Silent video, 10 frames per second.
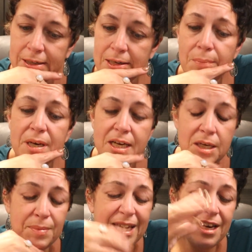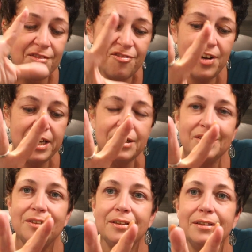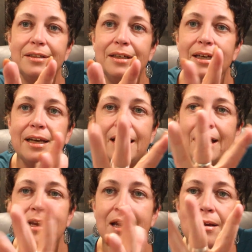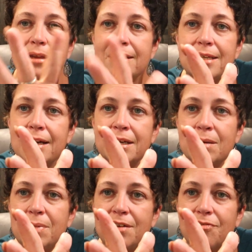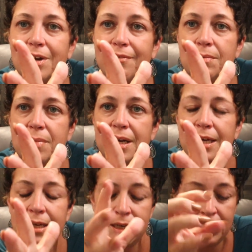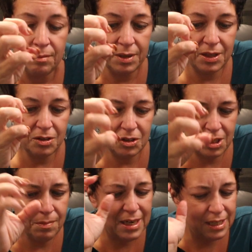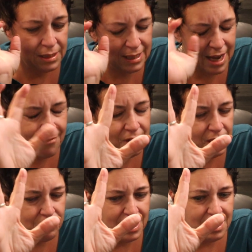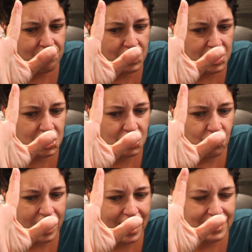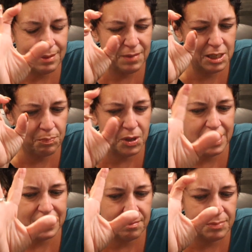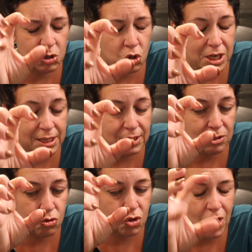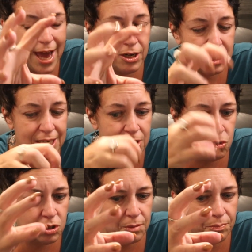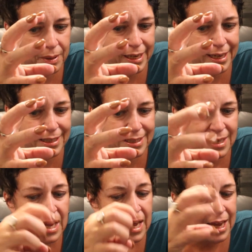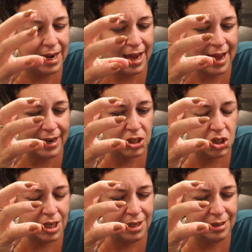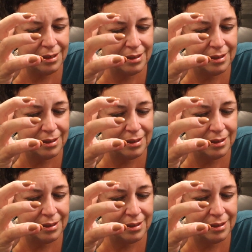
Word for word: somebody could be getting fired and, and, uh, that's not going to be for everybody but there's somebody is definitely being pushed away somebody's putting some strategies or some plans in action